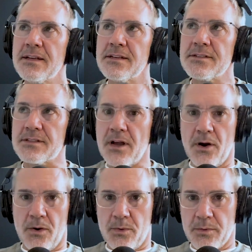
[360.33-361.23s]

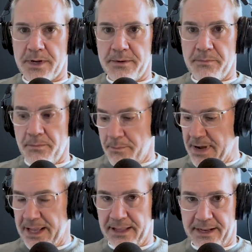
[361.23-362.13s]
So in
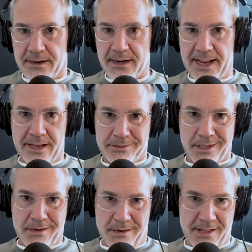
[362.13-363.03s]
my letter, I actually
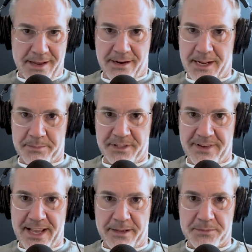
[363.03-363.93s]
call out a couple of
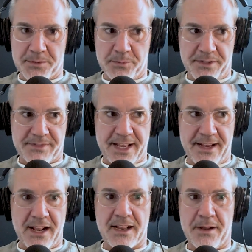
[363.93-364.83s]
items. We've
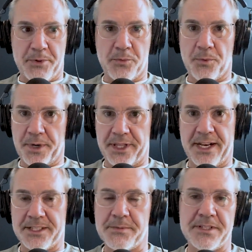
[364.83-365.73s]
got a couple really
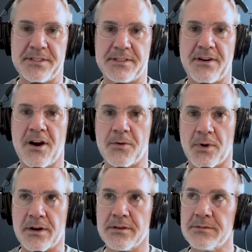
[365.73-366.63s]
nice pieces of
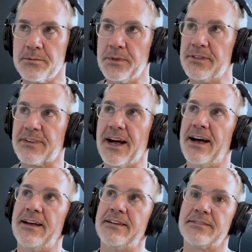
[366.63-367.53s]
artwork. We've
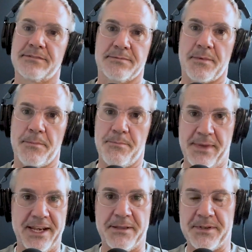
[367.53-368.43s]
got
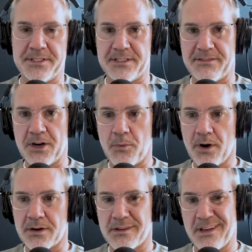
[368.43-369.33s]
many pieces of
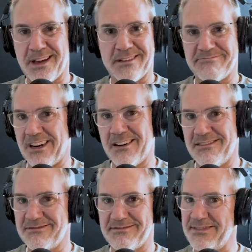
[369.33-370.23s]
artwork that
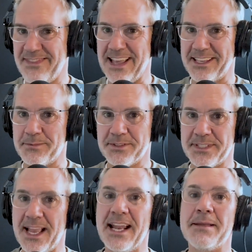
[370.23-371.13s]
aren't valuable
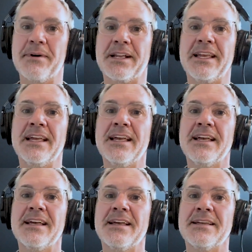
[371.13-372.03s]
to anybody
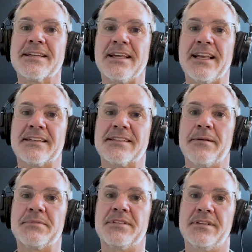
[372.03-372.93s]

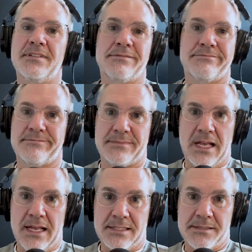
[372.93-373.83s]
except to
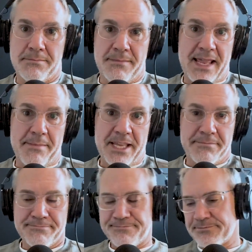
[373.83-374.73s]
us, maybe.
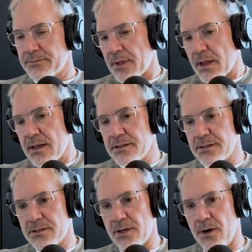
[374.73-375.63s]

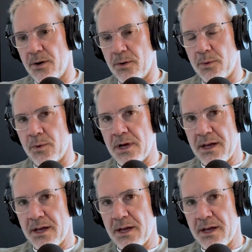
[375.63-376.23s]
So